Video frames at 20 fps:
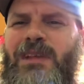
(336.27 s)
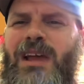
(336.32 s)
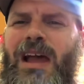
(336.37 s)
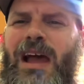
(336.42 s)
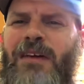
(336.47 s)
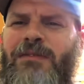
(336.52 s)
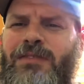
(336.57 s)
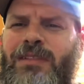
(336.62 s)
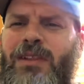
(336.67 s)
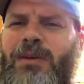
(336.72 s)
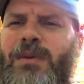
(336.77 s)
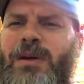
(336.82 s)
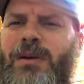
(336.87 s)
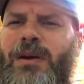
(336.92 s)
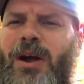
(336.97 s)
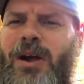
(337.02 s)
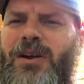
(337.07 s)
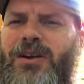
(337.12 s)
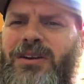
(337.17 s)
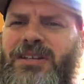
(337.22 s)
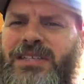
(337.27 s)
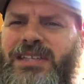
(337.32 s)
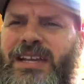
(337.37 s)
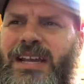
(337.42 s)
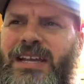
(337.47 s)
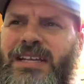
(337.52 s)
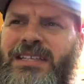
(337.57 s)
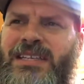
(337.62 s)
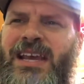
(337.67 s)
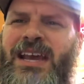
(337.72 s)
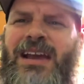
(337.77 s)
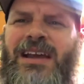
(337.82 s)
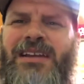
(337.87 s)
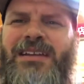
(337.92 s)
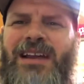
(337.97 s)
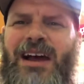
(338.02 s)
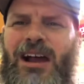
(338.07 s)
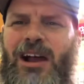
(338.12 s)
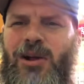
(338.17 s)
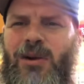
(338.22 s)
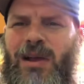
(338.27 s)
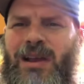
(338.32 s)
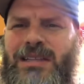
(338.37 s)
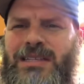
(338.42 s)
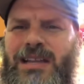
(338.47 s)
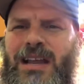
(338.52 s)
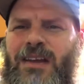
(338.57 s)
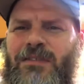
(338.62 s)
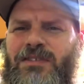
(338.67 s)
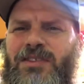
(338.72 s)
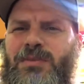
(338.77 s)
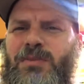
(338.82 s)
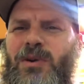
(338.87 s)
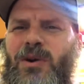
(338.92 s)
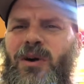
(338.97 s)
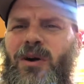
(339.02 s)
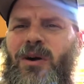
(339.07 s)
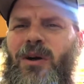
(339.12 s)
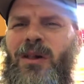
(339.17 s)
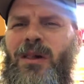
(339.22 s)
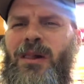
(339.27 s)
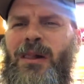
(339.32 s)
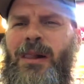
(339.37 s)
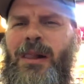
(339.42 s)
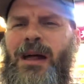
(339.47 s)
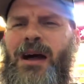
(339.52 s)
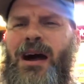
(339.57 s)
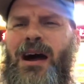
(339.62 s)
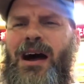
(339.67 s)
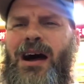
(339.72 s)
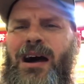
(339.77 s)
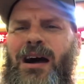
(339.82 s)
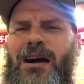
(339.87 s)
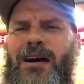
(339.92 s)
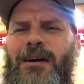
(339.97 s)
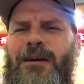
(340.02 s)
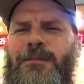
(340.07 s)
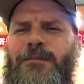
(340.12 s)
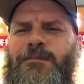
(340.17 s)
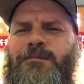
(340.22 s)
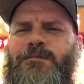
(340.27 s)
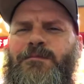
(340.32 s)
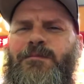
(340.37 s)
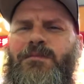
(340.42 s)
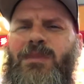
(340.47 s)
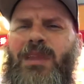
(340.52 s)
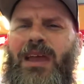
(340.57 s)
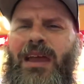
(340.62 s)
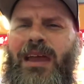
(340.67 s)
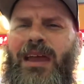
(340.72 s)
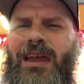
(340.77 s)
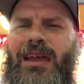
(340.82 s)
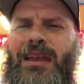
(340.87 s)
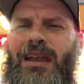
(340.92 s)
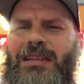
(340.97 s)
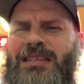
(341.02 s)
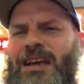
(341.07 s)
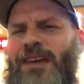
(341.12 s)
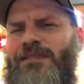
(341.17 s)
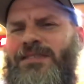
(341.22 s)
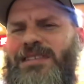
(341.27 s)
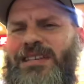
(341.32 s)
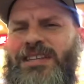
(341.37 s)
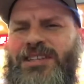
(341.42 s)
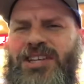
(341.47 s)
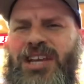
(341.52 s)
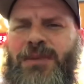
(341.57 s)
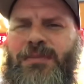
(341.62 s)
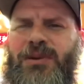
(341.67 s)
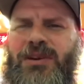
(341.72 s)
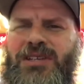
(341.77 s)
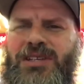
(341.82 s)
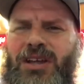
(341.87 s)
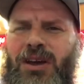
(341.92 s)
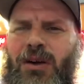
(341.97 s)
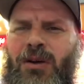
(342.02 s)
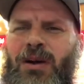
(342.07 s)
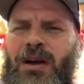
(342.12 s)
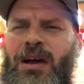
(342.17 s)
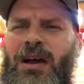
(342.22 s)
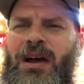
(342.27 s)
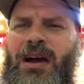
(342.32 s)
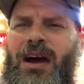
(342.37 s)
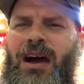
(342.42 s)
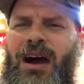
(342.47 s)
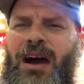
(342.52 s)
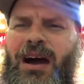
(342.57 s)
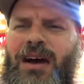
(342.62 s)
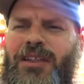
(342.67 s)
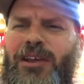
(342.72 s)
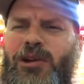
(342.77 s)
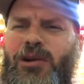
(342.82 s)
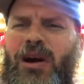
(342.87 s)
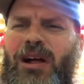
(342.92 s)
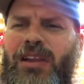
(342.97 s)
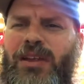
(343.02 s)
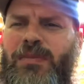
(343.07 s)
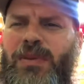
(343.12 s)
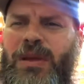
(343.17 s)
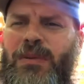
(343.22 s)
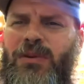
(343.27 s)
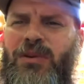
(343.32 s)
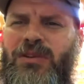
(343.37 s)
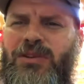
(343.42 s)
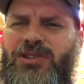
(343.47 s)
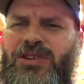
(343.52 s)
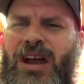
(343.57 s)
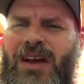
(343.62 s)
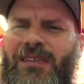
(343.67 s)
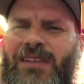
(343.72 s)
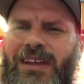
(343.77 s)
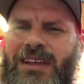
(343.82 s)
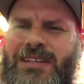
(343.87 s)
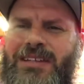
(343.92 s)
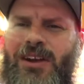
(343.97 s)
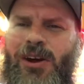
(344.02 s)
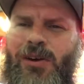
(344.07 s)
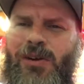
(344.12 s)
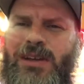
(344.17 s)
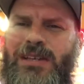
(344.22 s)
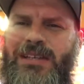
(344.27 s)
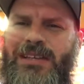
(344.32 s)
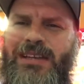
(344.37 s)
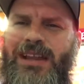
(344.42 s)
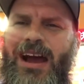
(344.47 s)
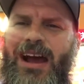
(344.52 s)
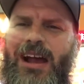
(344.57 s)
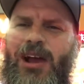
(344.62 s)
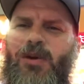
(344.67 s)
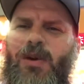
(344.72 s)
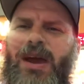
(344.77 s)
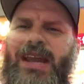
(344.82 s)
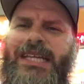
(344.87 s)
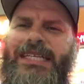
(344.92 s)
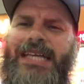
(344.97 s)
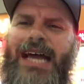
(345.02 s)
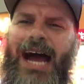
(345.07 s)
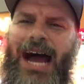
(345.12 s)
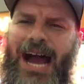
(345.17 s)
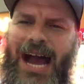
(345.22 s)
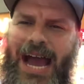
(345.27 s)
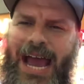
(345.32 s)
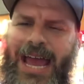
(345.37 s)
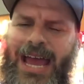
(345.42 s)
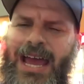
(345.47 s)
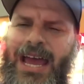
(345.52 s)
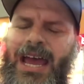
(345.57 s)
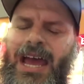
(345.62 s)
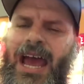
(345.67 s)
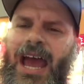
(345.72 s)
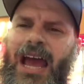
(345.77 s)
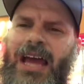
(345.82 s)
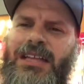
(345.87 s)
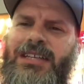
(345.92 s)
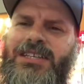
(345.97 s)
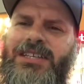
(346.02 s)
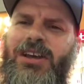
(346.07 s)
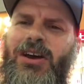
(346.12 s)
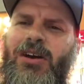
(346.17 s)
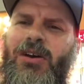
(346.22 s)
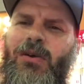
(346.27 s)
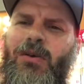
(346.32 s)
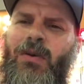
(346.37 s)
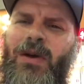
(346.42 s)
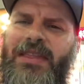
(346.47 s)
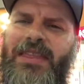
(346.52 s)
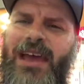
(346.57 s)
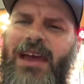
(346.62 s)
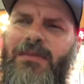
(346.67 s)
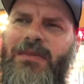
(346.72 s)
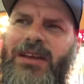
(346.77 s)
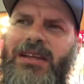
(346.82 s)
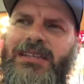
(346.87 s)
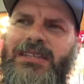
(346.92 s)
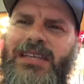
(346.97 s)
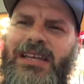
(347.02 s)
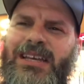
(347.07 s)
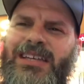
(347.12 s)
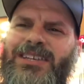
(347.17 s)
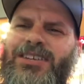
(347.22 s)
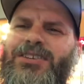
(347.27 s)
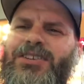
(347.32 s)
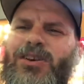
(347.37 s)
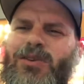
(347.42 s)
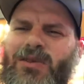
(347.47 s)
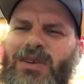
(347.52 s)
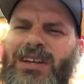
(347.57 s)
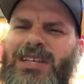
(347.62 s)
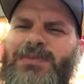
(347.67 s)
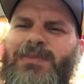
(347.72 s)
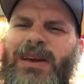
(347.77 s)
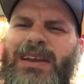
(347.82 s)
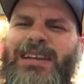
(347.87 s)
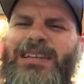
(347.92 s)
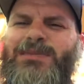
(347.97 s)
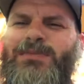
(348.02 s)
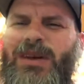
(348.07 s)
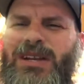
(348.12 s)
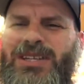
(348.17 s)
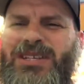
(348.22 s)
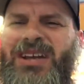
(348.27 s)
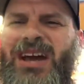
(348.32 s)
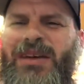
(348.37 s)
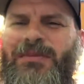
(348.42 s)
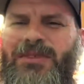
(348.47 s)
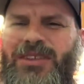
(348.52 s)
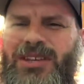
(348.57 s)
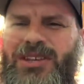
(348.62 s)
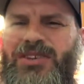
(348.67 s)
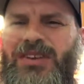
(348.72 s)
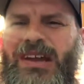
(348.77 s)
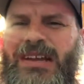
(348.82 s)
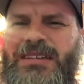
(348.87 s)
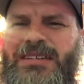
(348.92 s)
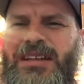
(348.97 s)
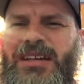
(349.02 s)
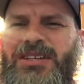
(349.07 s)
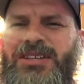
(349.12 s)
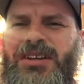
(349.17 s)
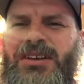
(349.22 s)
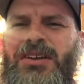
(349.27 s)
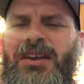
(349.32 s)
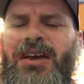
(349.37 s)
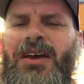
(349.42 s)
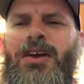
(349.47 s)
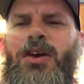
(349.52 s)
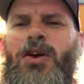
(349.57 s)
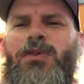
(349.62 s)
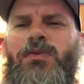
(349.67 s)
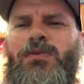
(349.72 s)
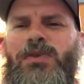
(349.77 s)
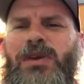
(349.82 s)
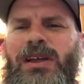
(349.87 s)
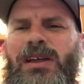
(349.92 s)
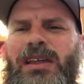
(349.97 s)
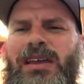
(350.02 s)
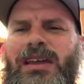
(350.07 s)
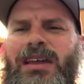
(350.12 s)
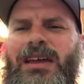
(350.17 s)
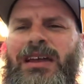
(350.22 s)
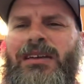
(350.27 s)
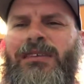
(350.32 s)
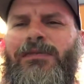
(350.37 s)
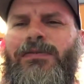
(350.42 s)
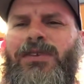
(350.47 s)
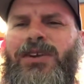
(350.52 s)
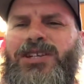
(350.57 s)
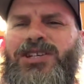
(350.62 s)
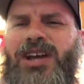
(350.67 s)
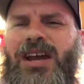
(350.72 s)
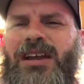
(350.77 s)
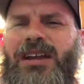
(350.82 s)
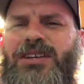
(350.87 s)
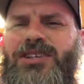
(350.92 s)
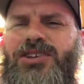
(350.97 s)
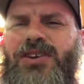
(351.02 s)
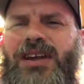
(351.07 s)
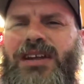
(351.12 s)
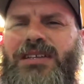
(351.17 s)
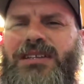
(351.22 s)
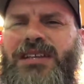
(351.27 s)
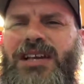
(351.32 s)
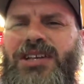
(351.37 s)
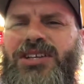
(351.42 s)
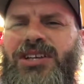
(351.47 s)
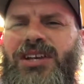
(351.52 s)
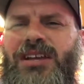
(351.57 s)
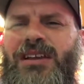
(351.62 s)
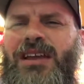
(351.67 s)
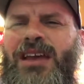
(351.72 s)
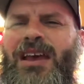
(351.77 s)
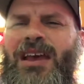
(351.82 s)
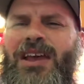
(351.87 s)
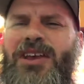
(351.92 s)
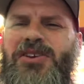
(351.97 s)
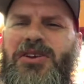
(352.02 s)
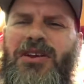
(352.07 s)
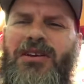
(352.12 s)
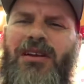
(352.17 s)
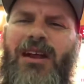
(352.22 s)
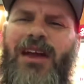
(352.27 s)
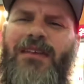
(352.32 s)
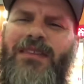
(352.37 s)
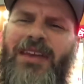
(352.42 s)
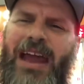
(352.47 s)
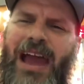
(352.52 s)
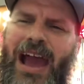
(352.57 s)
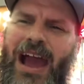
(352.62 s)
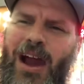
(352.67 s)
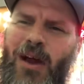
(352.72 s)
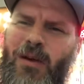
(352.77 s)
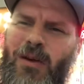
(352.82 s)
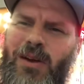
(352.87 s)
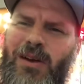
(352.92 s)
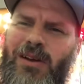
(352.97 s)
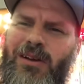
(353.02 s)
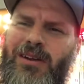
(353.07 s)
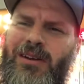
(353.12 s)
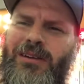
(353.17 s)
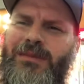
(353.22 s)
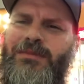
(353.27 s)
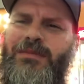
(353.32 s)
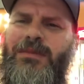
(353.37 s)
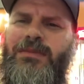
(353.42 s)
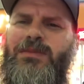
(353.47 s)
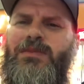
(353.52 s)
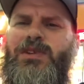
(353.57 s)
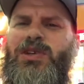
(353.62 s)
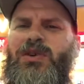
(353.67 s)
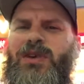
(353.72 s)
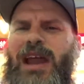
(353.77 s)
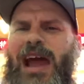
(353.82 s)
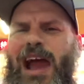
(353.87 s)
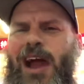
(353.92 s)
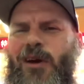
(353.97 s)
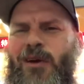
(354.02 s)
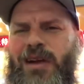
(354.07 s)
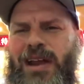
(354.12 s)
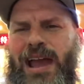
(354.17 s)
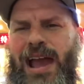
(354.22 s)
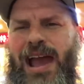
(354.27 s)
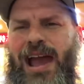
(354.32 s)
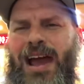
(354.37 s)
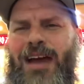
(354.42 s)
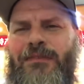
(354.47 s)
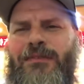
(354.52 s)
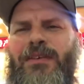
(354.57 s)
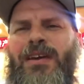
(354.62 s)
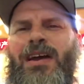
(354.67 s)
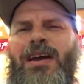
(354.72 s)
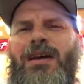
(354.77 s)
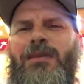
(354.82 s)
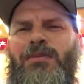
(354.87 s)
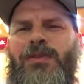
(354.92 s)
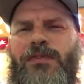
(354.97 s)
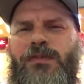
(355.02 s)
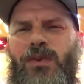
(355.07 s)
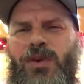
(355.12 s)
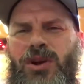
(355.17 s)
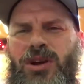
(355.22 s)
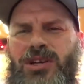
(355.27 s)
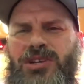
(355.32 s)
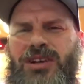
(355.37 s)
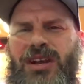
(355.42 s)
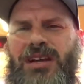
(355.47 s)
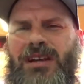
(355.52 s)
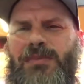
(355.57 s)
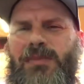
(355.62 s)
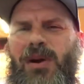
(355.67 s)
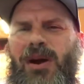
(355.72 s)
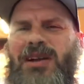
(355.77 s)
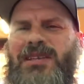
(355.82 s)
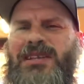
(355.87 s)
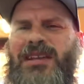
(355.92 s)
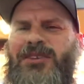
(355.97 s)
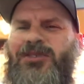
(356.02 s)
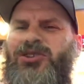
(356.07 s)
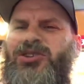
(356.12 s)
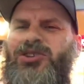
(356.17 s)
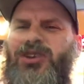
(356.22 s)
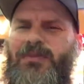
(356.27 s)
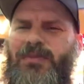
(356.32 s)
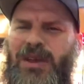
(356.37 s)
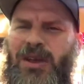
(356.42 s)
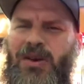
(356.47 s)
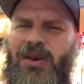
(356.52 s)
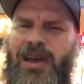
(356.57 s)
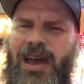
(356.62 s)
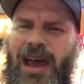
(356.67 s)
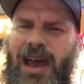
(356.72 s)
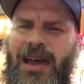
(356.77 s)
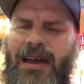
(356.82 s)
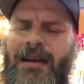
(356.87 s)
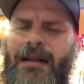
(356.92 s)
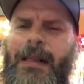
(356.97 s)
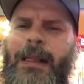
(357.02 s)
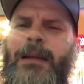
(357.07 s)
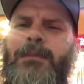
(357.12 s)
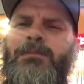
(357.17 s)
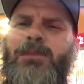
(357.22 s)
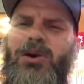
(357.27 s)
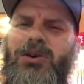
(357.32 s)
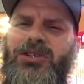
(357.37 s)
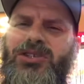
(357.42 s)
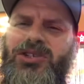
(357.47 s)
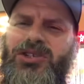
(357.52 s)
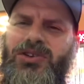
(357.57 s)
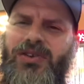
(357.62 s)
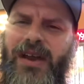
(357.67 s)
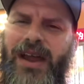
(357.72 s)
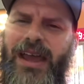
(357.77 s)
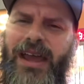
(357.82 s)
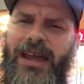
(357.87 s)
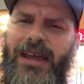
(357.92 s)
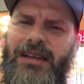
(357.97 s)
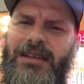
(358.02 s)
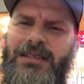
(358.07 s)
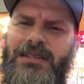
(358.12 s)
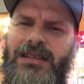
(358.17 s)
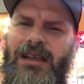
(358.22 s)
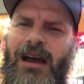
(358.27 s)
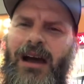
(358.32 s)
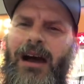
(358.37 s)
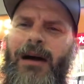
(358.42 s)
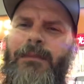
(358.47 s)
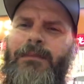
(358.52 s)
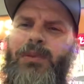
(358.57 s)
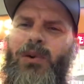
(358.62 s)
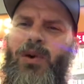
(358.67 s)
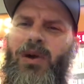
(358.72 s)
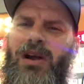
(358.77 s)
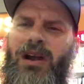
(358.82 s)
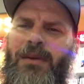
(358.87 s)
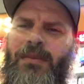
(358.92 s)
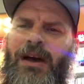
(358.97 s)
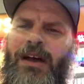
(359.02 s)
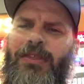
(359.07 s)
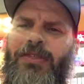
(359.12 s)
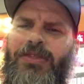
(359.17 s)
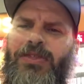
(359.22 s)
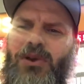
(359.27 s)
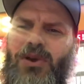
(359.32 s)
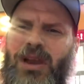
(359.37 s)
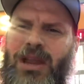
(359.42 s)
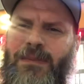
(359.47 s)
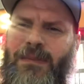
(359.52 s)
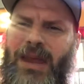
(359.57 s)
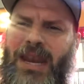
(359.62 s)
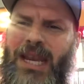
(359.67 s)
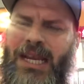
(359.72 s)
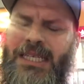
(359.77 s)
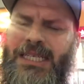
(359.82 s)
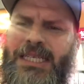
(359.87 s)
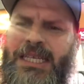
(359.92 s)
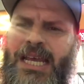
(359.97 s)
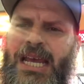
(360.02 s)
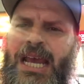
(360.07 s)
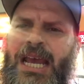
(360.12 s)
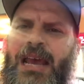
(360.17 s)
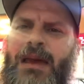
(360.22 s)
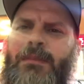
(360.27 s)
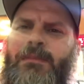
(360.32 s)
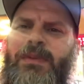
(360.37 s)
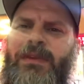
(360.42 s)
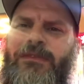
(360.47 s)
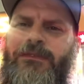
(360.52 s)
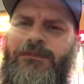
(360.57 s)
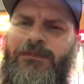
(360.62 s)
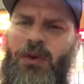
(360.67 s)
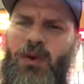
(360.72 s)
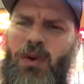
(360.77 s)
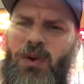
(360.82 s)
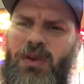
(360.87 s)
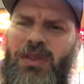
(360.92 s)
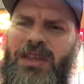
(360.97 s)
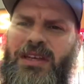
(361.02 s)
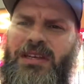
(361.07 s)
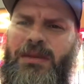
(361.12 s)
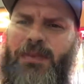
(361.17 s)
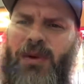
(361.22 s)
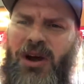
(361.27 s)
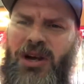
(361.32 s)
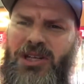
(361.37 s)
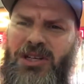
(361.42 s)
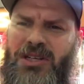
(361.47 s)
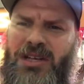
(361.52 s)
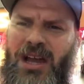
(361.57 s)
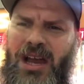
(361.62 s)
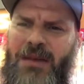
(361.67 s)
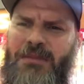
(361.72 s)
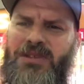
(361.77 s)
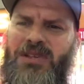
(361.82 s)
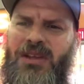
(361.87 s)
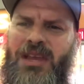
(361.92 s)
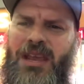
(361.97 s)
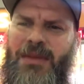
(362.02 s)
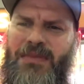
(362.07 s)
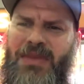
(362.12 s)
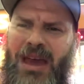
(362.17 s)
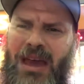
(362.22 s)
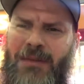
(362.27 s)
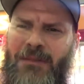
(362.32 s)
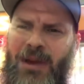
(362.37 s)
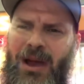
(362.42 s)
have a little bit harder seats, not quite as comfortable, and it's obviously cheaper, so the quality of people traveling is always not quite as high. And so what that means is you don't want to spend as much time in the train station. Really, for China train station, you can arrive an hour to an hour and a half before your train departs, and you should be okay. Most trains board about 30 minutes before the departure time, so keep that in